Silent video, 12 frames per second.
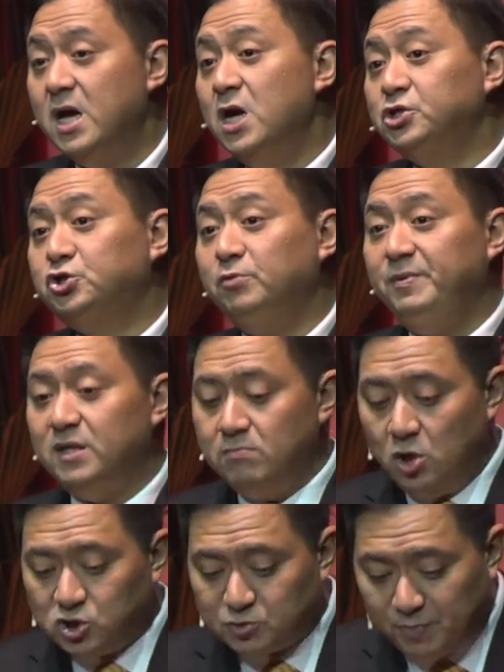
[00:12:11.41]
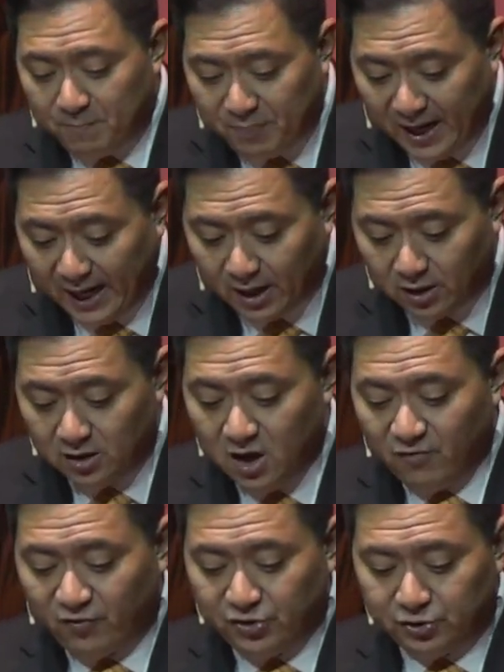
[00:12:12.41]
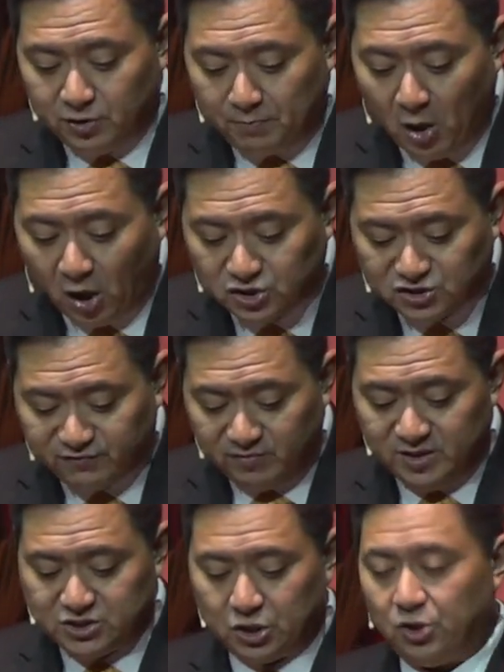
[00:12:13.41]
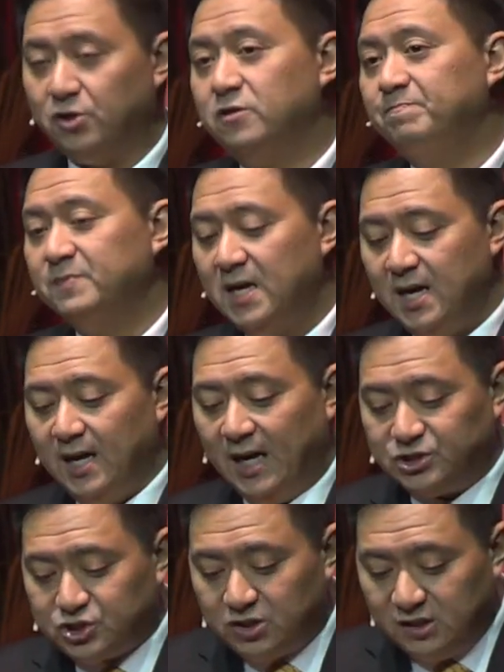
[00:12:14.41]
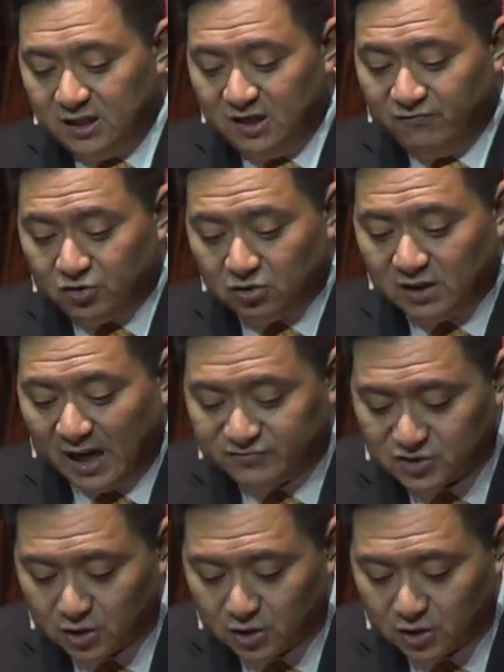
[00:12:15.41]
should be the most prepared for their departure from this earth and should live their lives